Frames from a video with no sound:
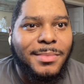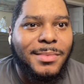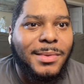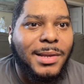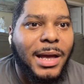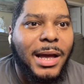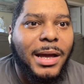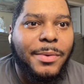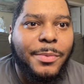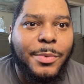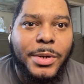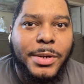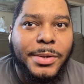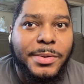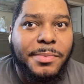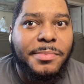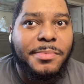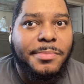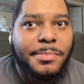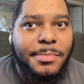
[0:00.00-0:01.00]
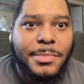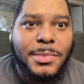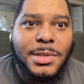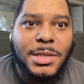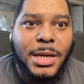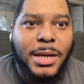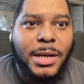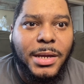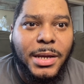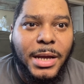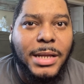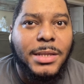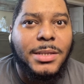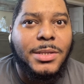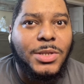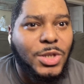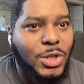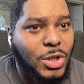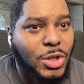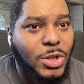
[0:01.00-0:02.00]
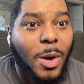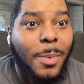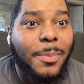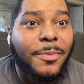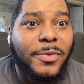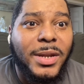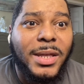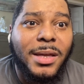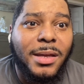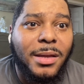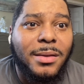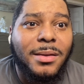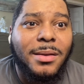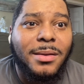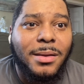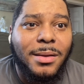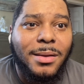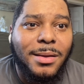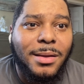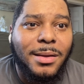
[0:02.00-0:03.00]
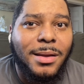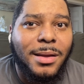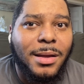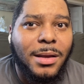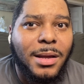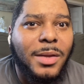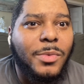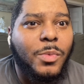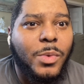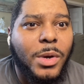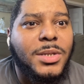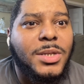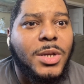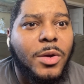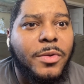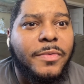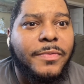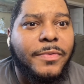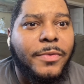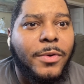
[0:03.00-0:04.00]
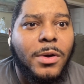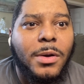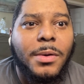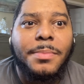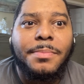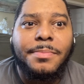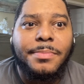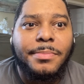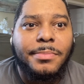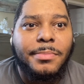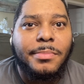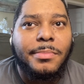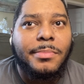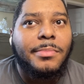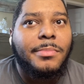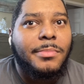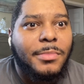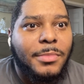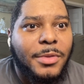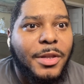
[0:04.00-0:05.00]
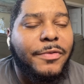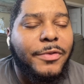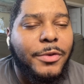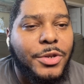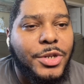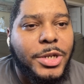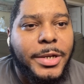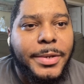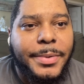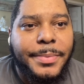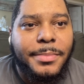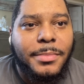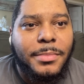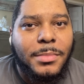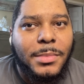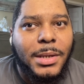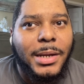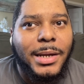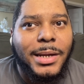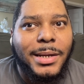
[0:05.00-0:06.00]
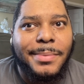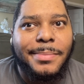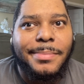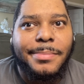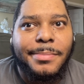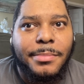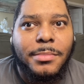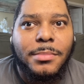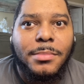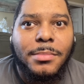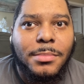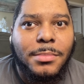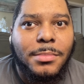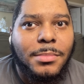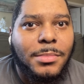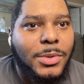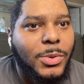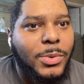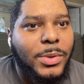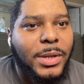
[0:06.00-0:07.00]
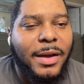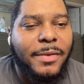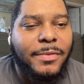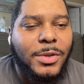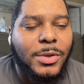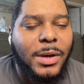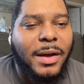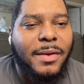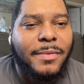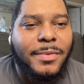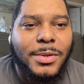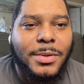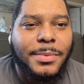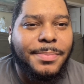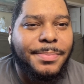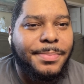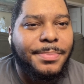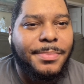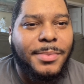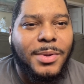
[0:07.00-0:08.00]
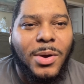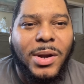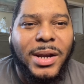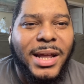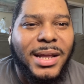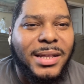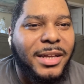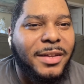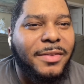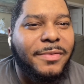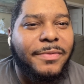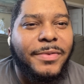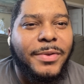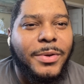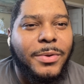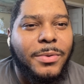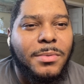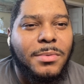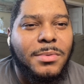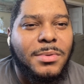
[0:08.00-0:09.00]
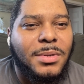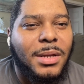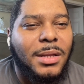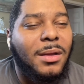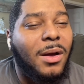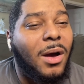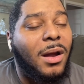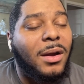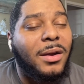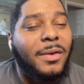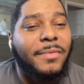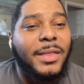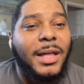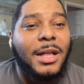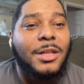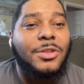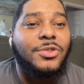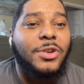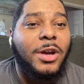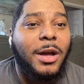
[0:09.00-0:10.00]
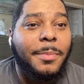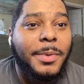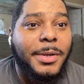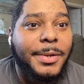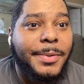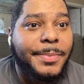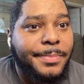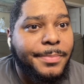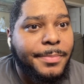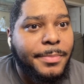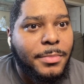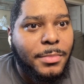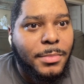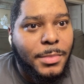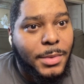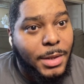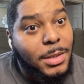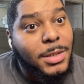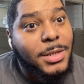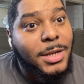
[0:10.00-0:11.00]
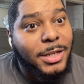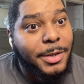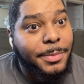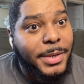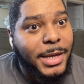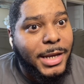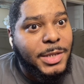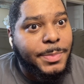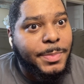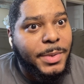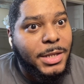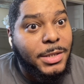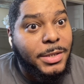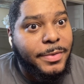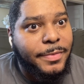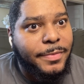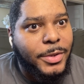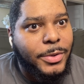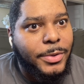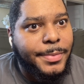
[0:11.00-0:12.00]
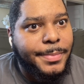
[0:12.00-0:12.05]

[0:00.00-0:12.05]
I would say it hopefully it works out for the future and don't have to all that infuse and all of that drama. It's gonna be expensive though.